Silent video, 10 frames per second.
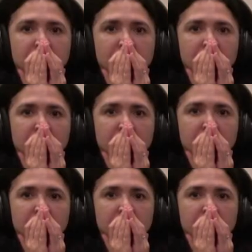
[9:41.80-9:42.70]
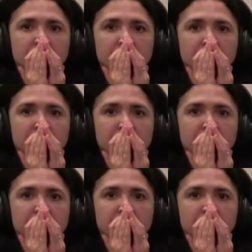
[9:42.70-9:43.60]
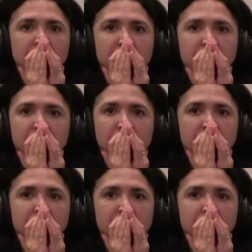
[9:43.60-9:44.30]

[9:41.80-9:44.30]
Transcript: (not speaking)